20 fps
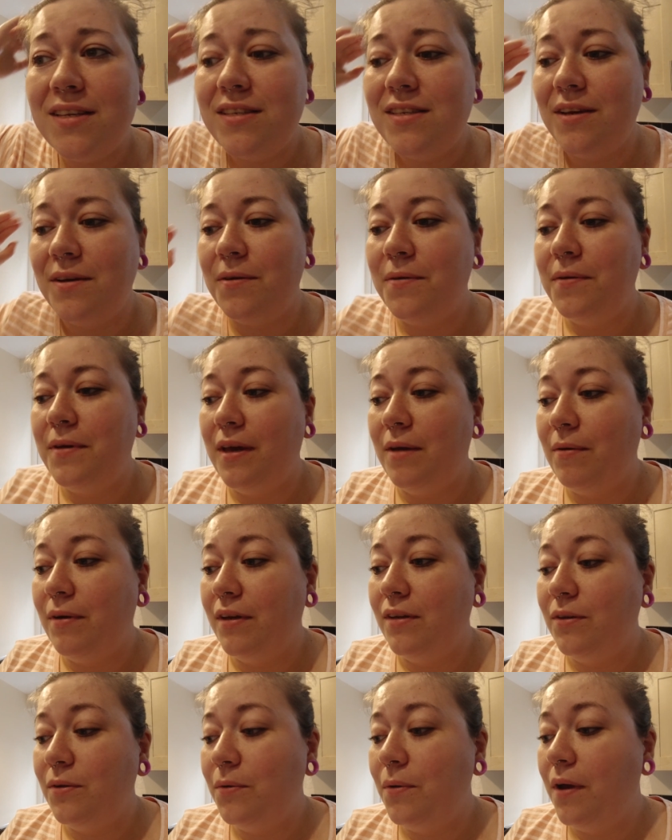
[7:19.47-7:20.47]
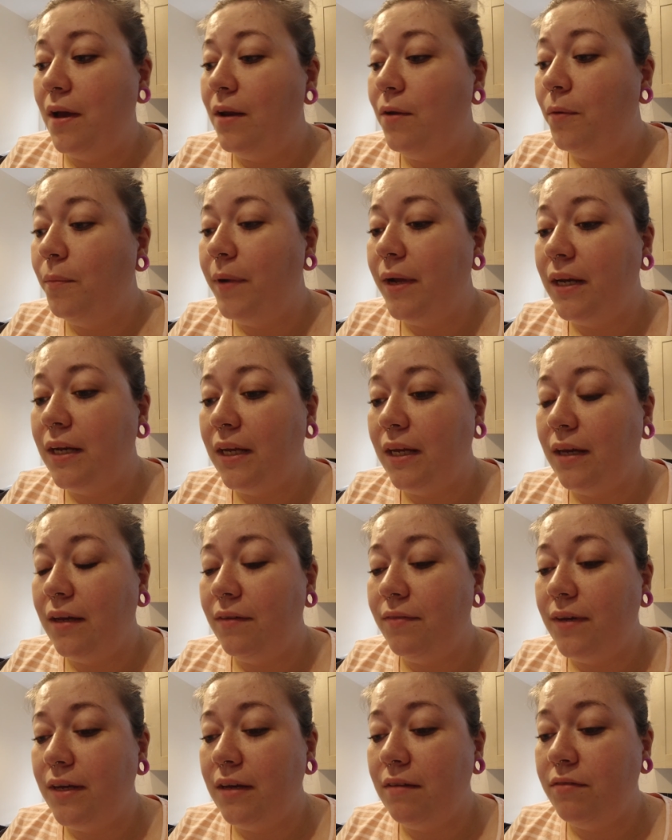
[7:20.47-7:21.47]
So yeah, we're gonna do a little
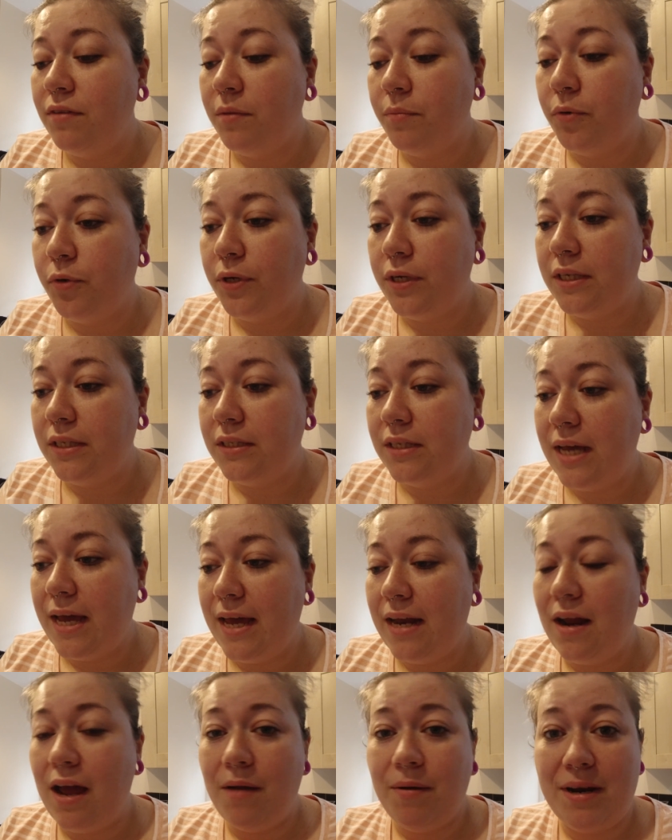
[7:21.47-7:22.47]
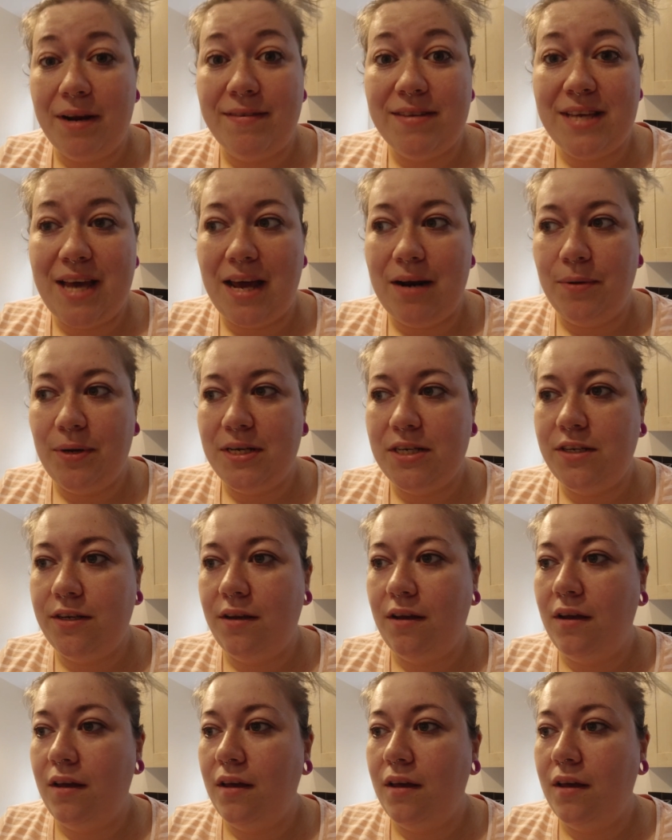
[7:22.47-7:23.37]
picnic-y thing for the boys, and I'm gonna have a sandwich.